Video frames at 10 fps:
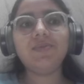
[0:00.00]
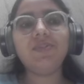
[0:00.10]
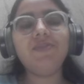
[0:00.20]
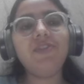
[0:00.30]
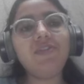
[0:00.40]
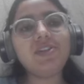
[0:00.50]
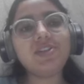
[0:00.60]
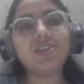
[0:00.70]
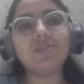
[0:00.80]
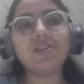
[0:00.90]
We will
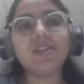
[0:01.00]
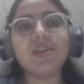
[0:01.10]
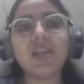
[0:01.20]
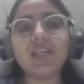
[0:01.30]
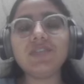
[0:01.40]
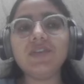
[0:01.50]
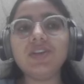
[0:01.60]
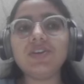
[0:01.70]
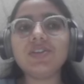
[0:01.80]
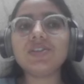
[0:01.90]
see you in the next
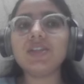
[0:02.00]
videos.